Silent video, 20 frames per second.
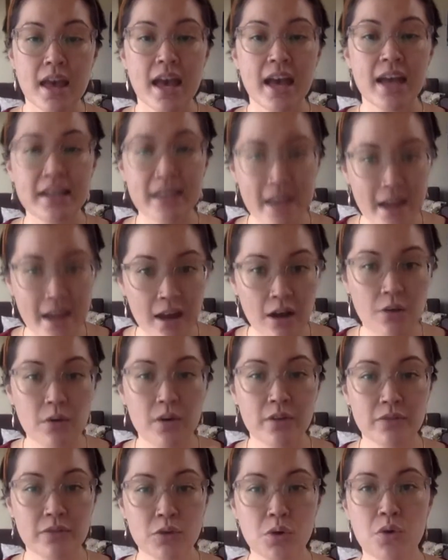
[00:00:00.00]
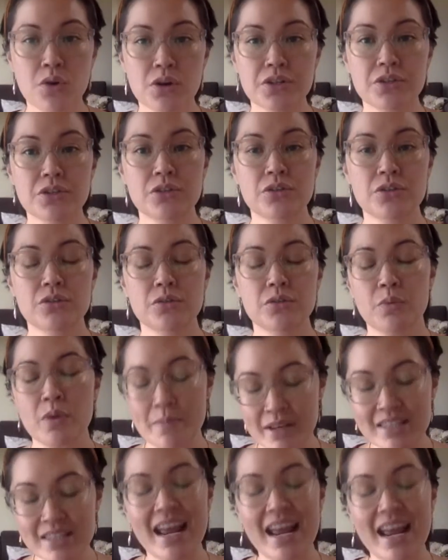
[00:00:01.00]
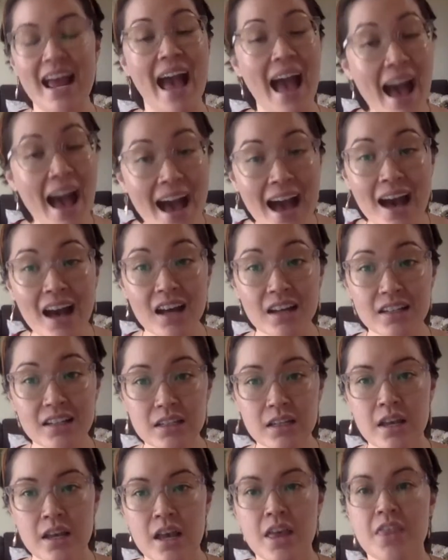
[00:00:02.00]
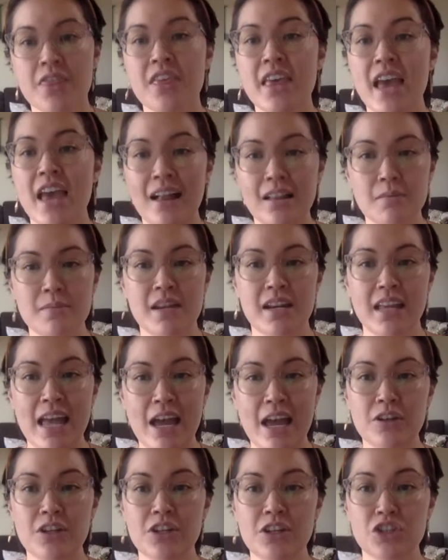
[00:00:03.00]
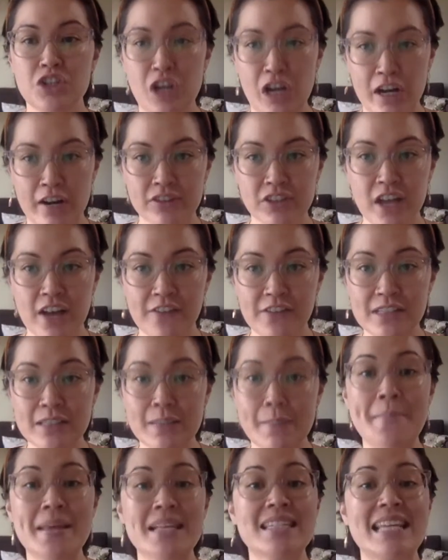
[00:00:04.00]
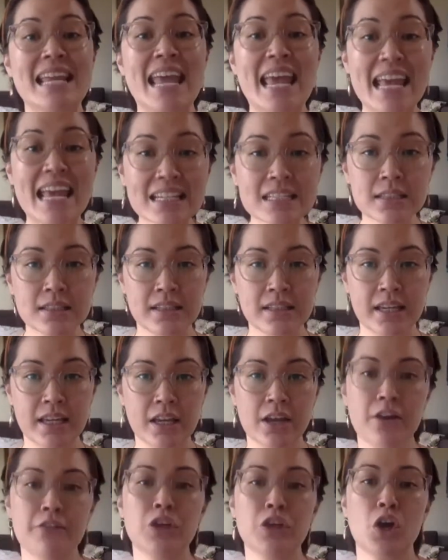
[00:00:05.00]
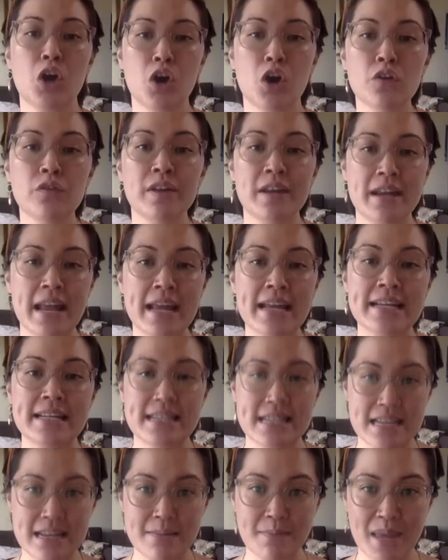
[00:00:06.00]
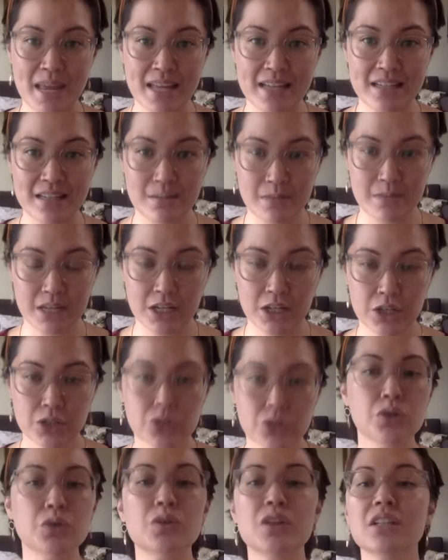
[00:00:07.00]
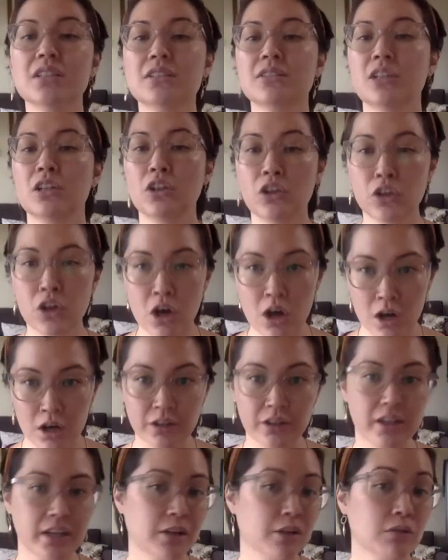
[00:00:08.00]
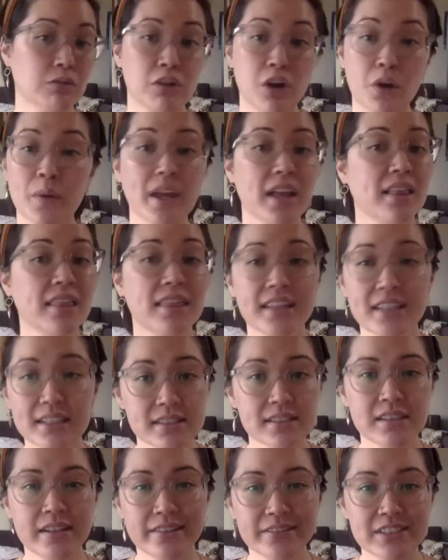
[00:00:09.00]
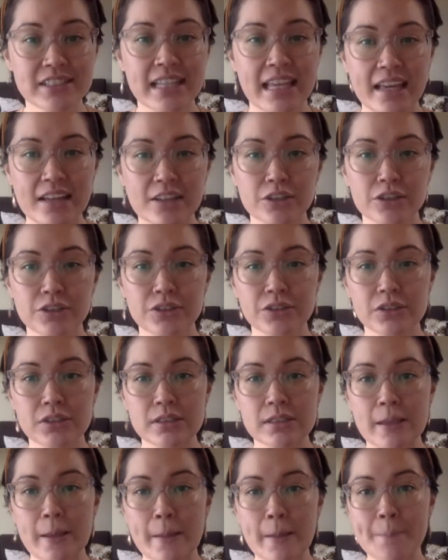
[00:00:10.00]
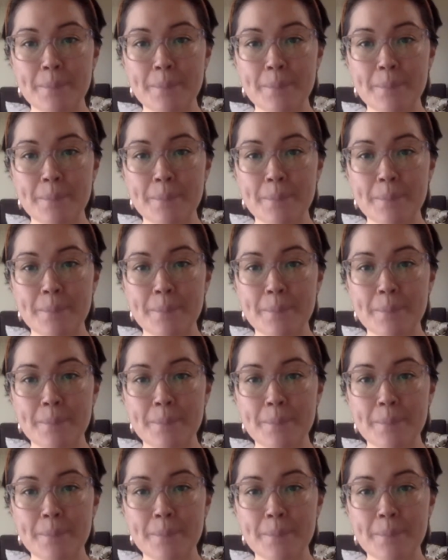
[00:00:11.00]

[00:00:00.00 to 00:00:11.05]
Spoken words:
And now, of course, we must add the Alameda County Sheriff's Office mishandling of the COVID-19 pandemic to this long and growing list of scandals.